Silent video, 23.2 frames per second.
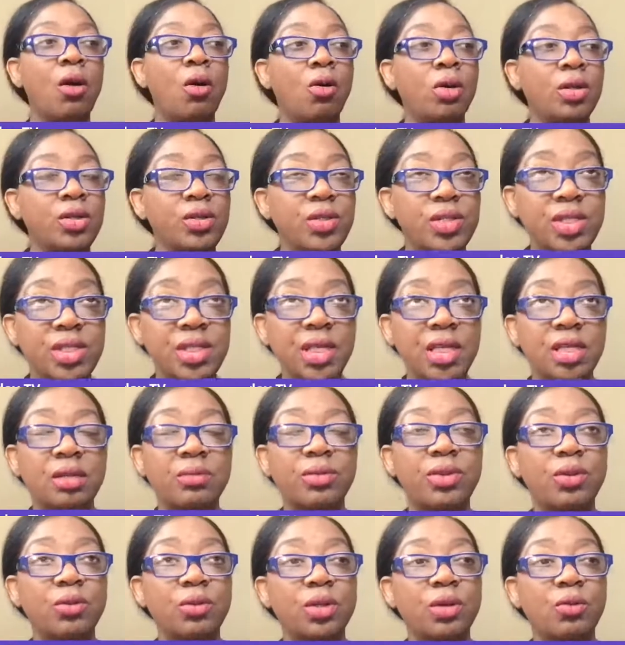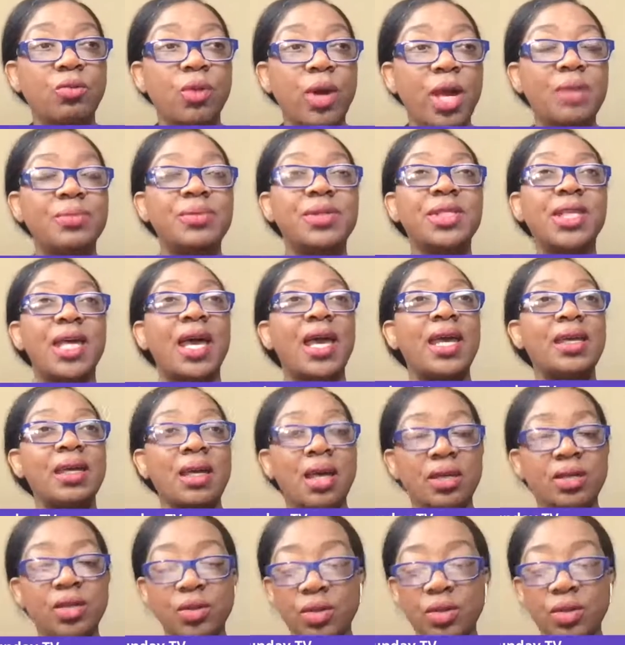or you seeing them through your website,